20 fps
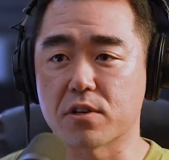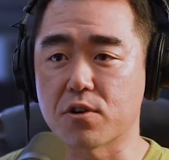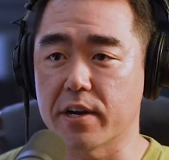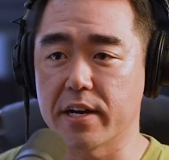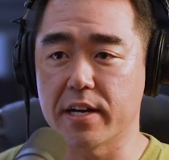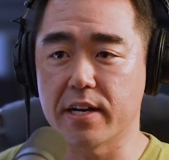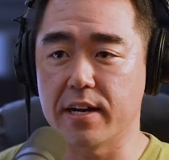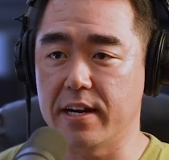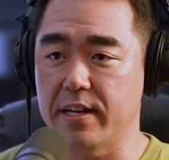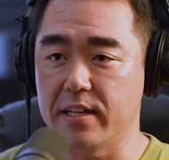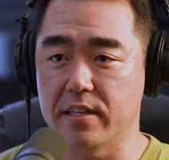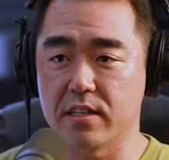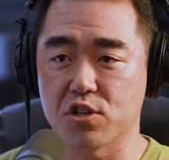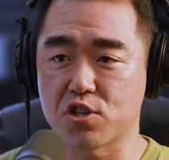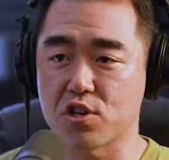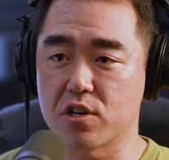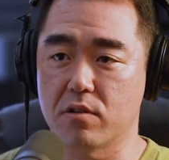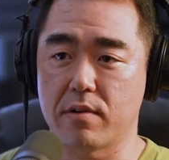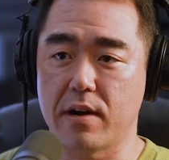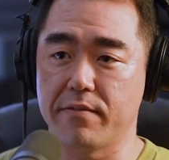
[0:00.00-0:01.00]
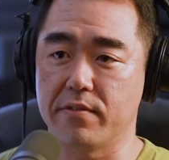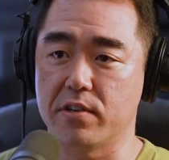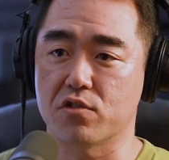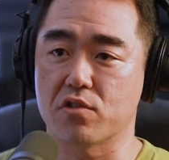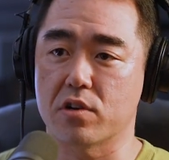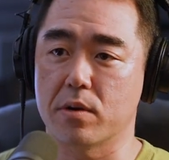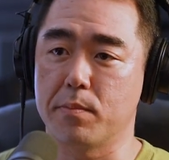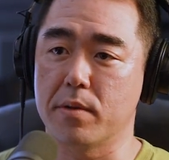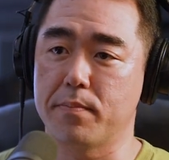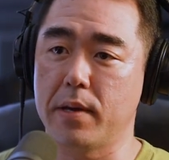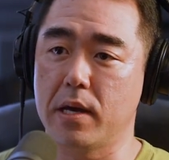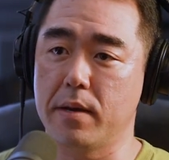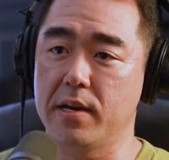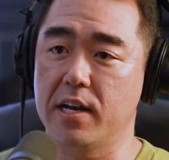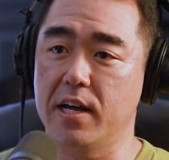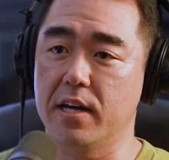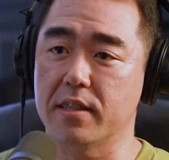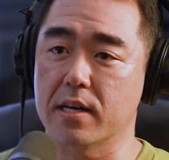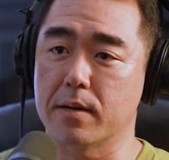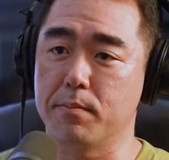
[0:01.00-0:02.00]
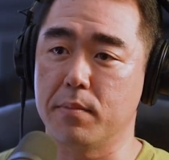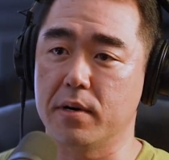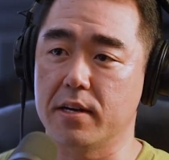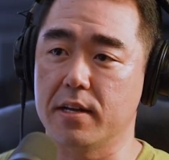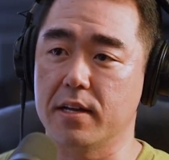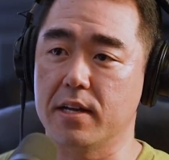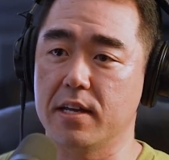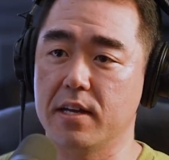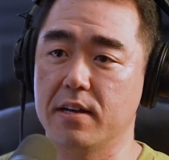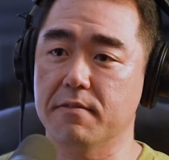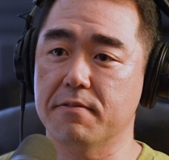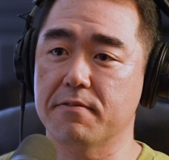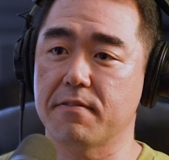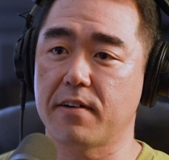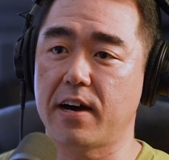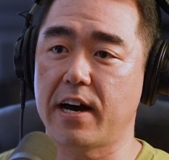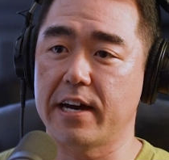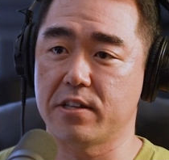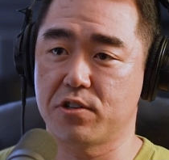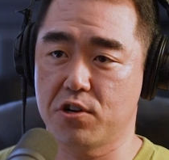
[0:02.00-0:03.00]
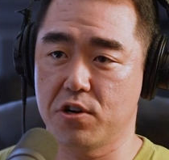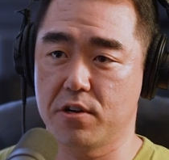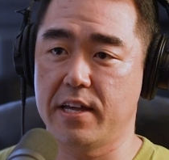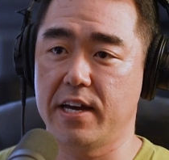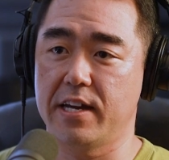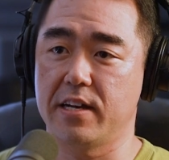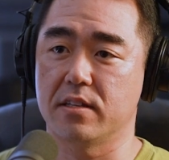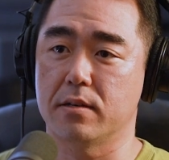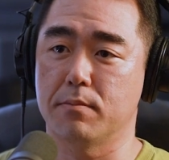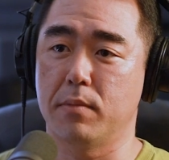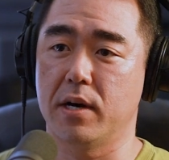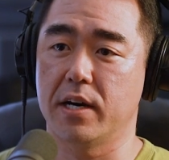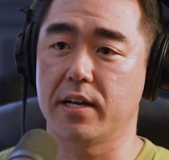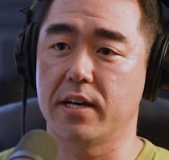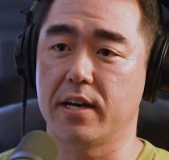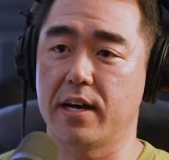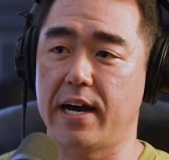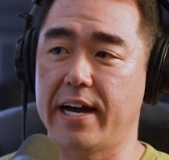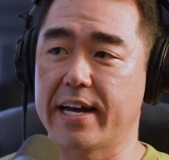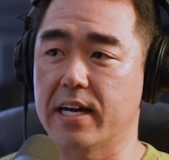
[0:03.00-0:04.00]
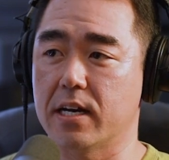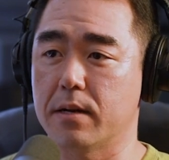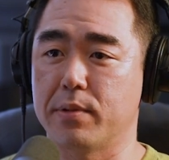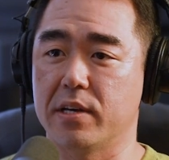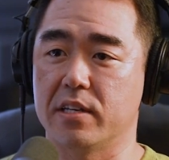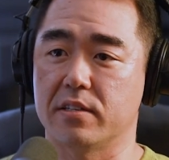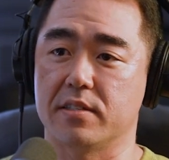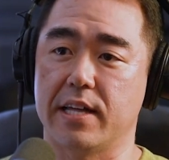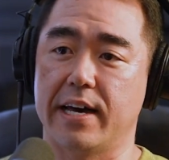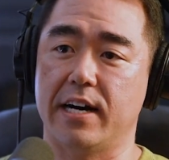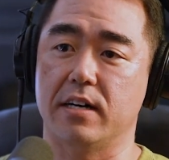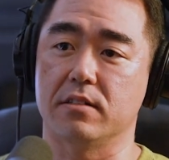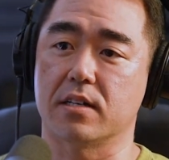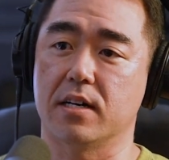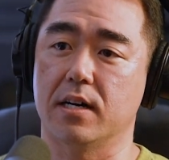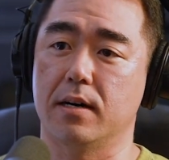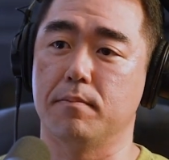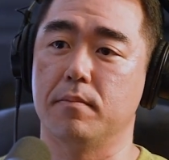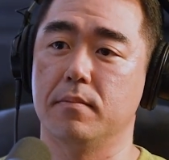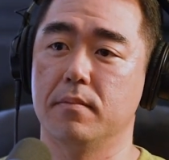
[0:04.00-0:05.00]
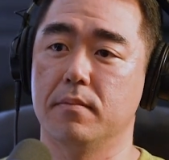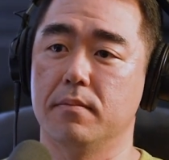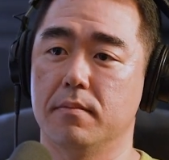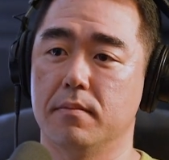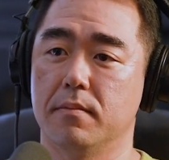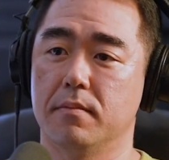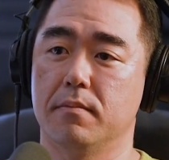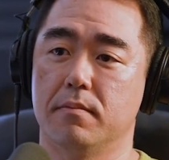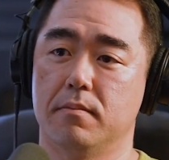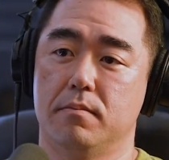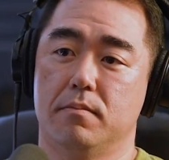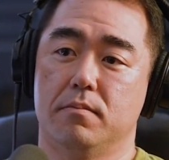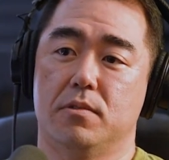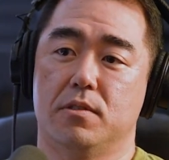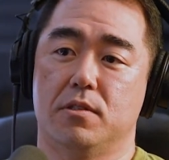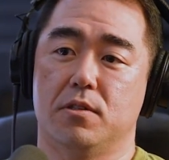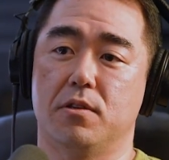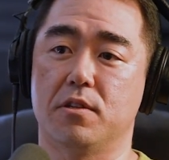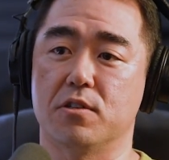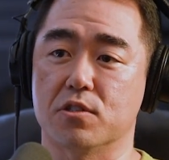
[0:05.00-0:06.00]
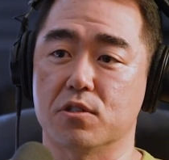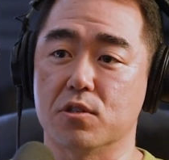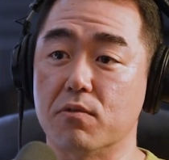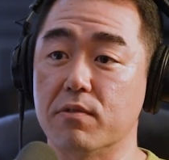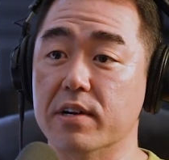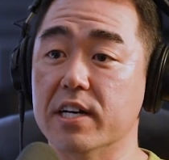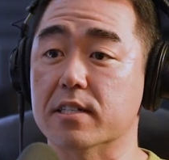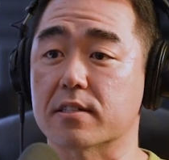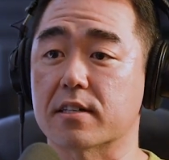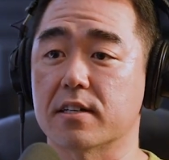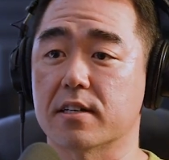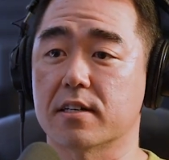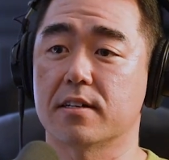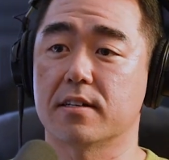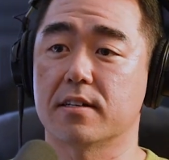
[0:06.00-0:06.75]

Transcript: create any additional revenue stream, you pay me nothing. But if I turn that into money, I get a piece of the outcome. So yeah. there's no risk.